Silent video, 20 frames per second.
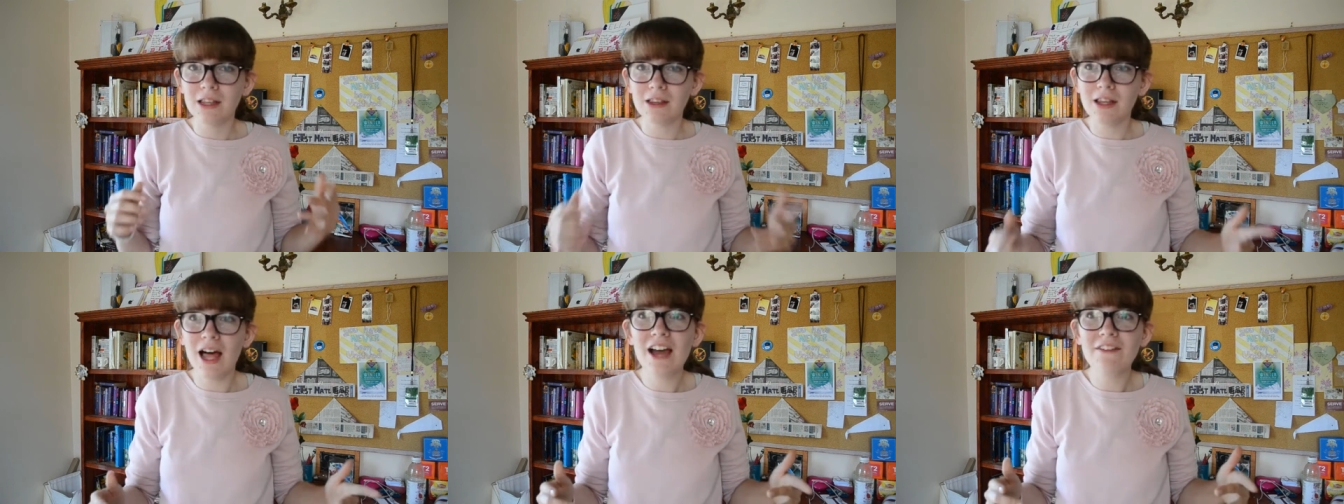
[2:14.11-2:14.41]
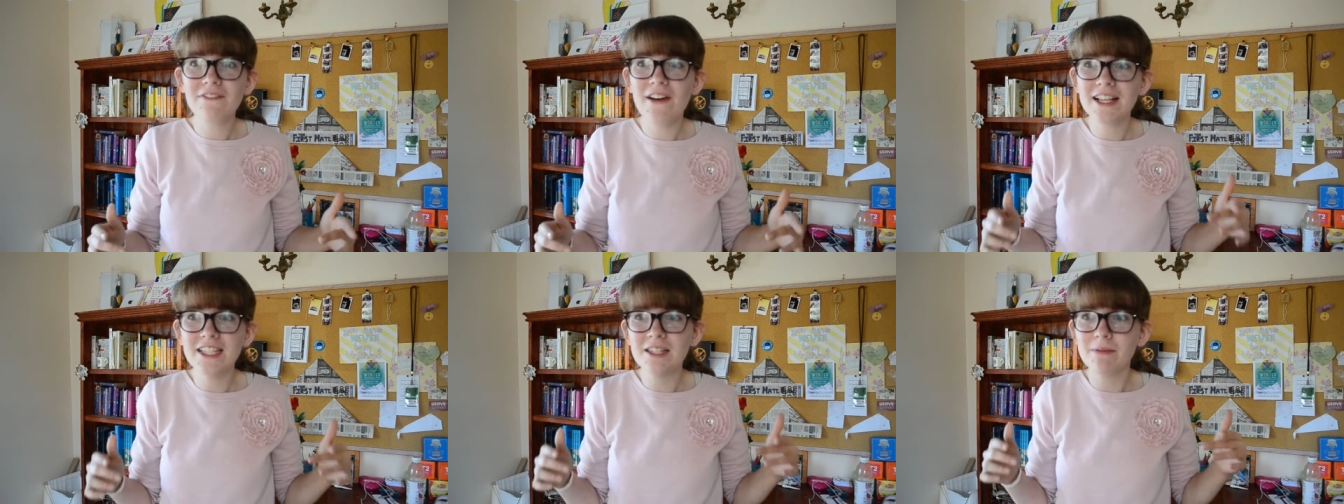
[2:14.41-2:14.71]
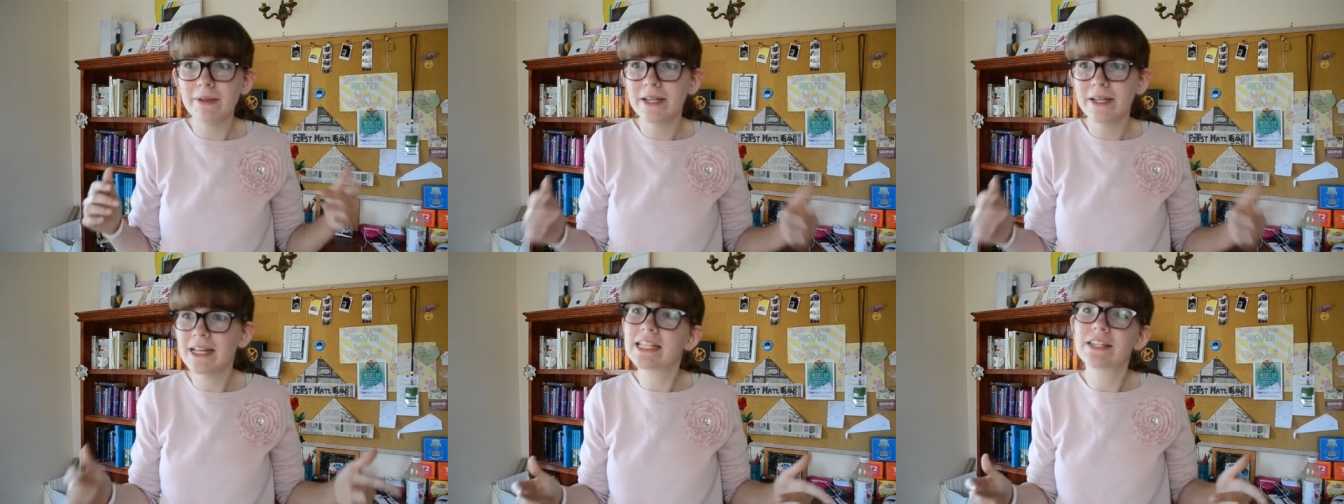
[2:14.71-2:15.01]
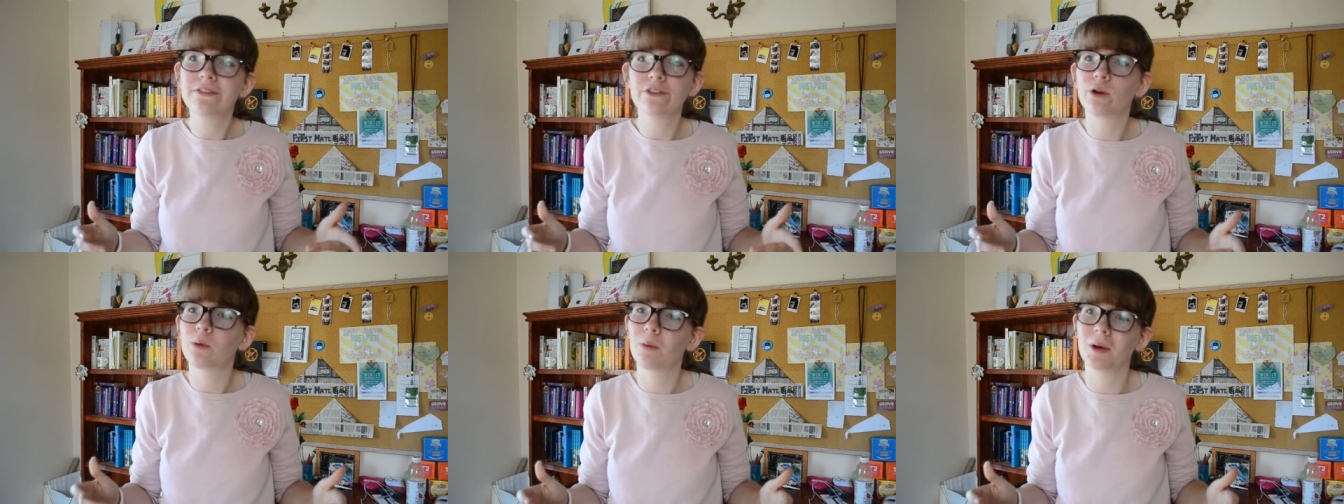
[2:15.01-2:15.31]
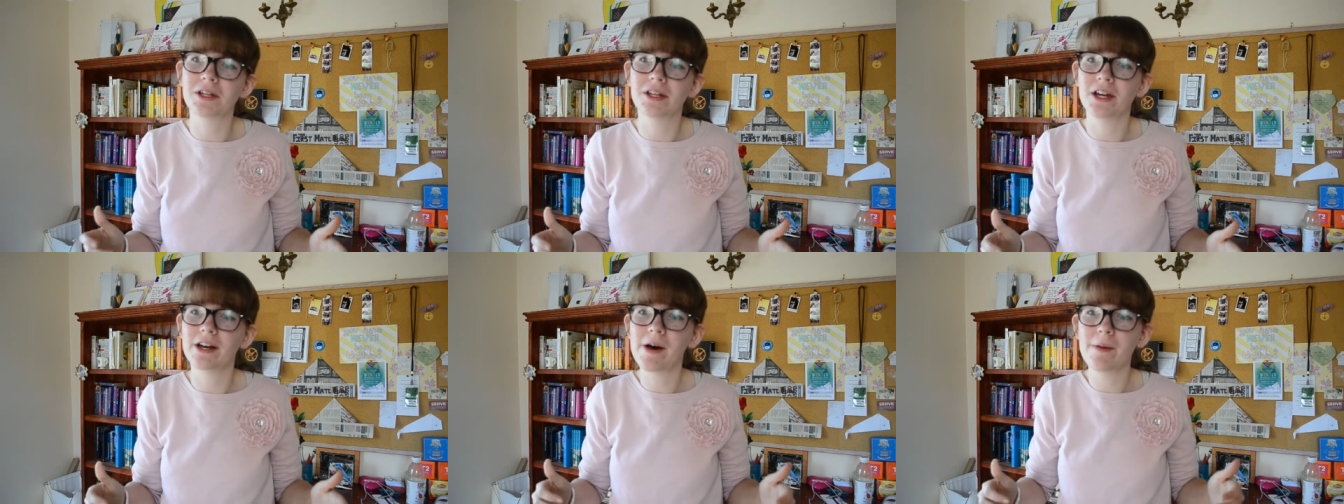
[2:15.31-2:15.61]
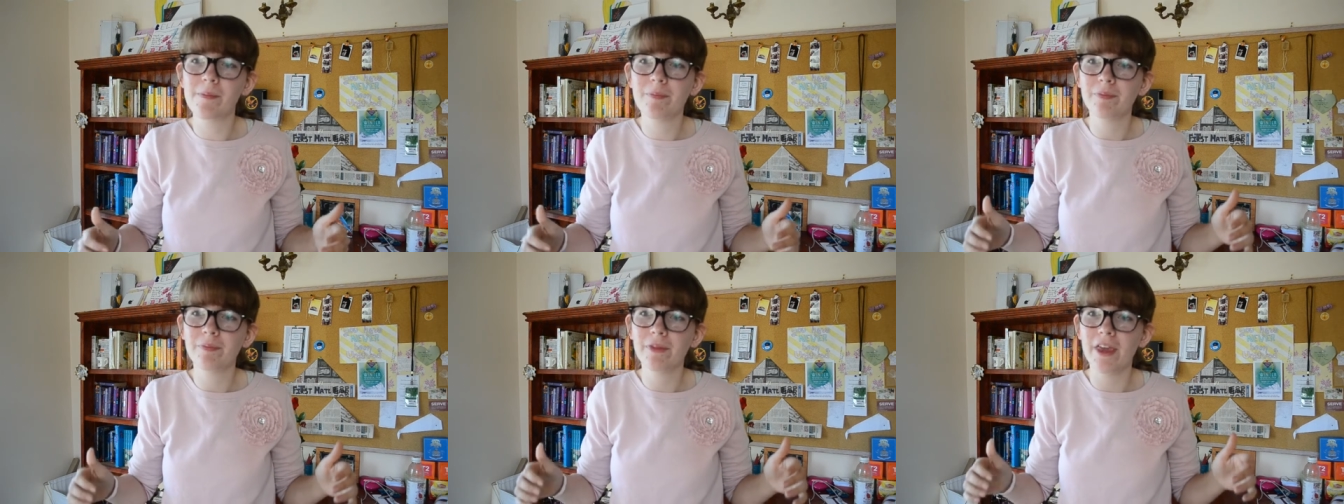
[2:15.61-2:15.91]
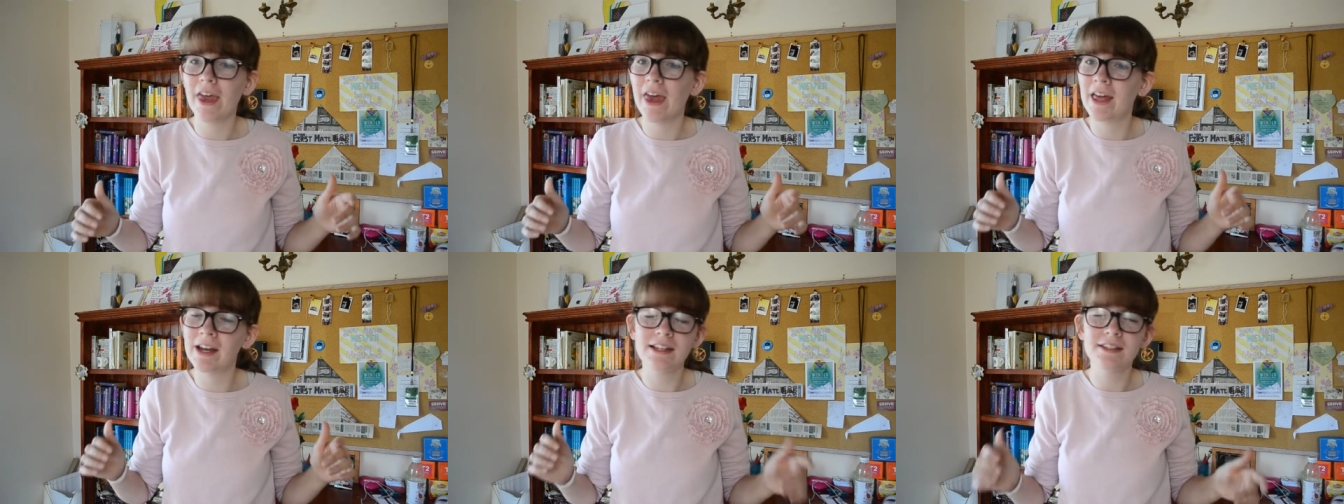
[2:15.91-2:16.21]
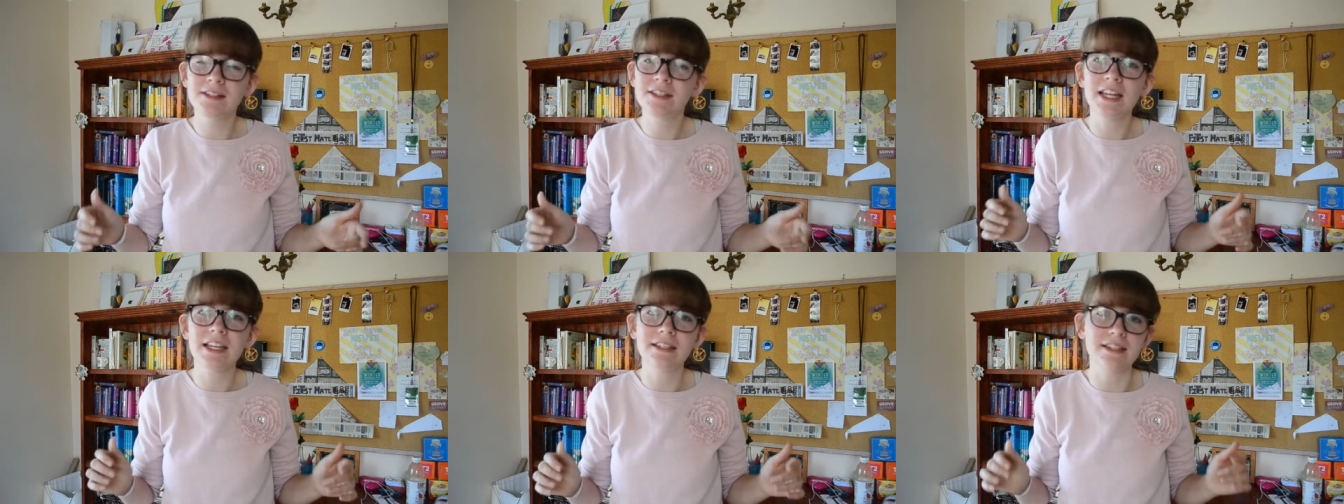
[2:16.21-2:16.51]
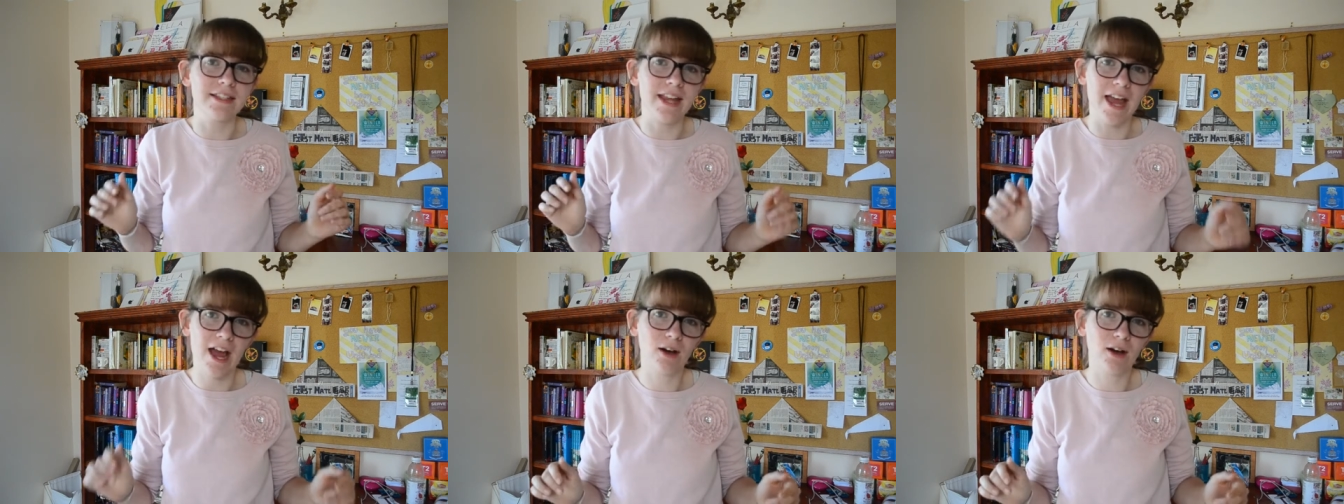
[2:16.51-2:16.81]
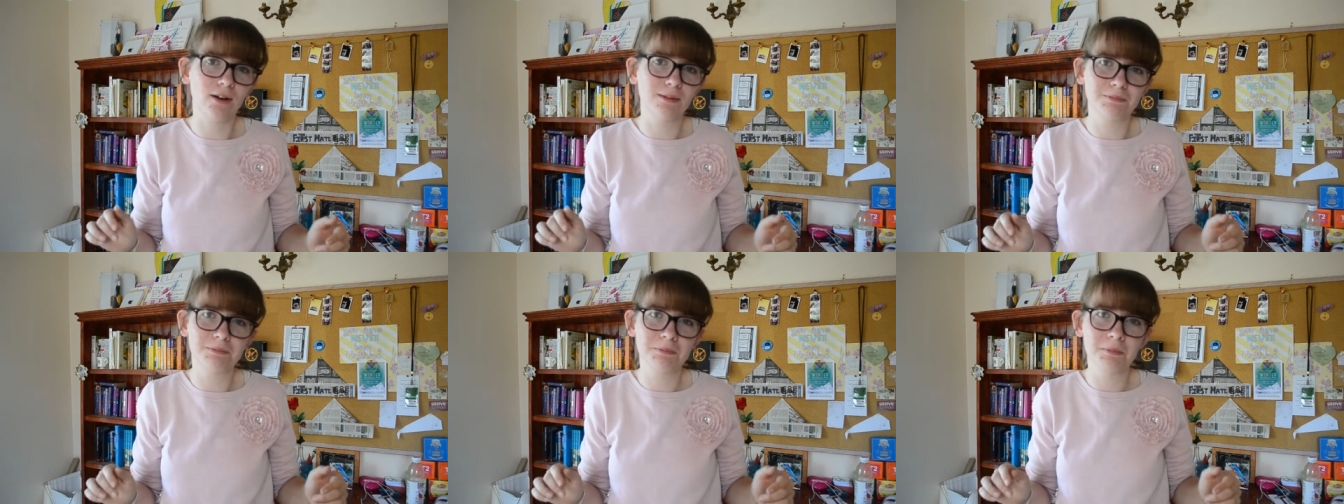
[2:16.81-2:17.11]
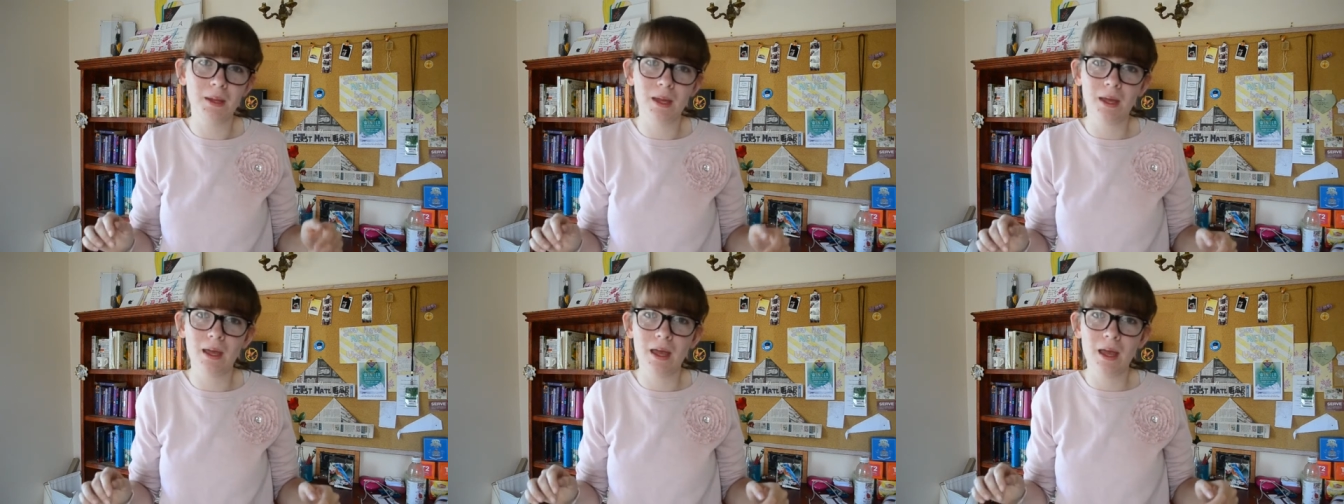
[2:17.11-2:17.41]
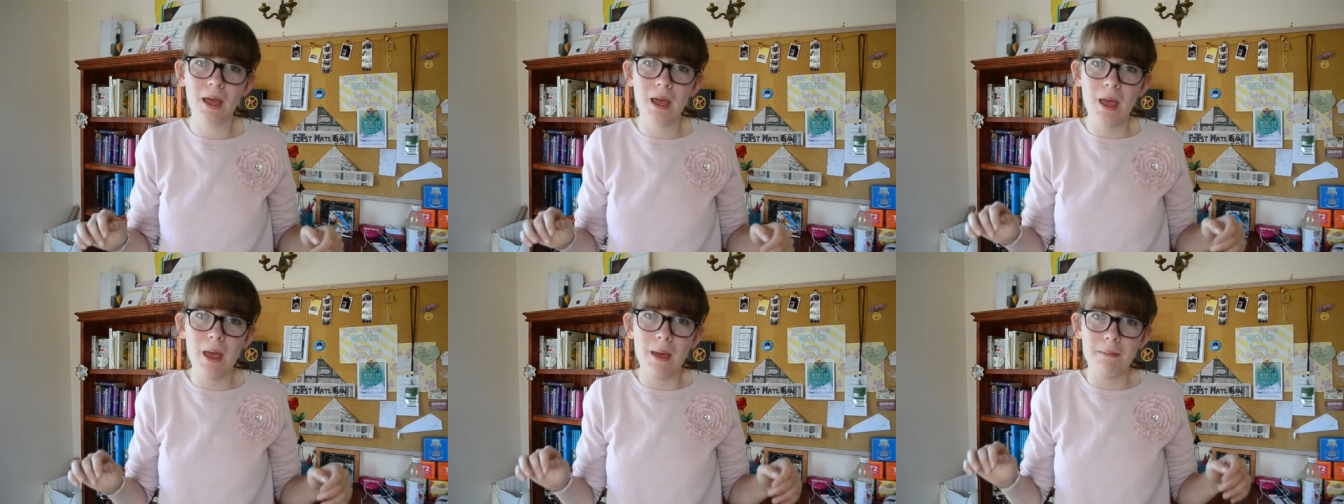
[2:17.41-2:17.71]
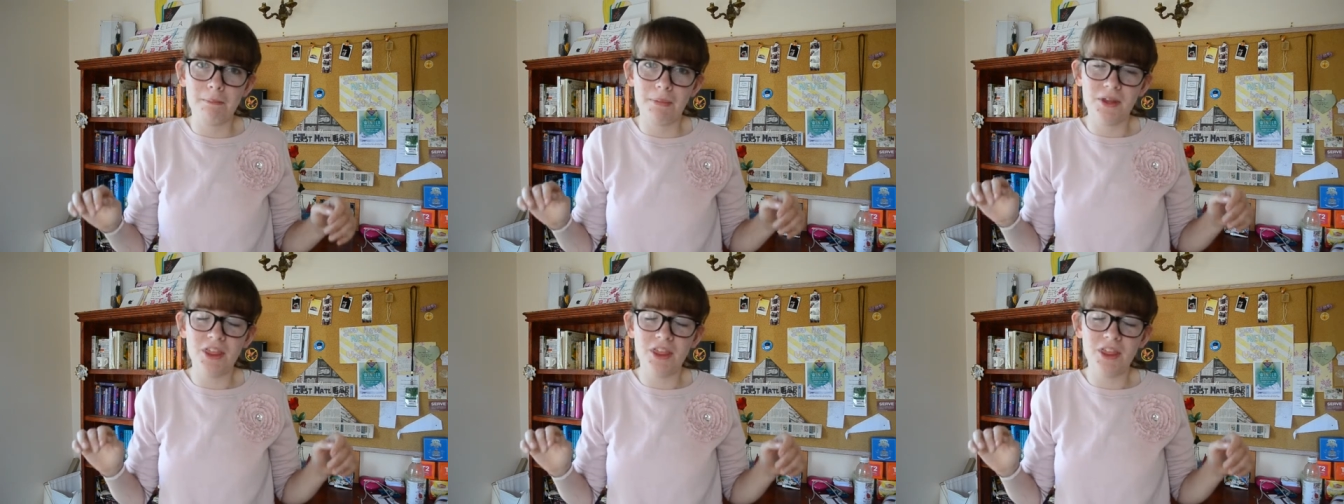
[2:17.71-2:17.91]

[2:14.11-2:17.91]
Life hasn't been easy for Rwanda, and it isn't easy now, but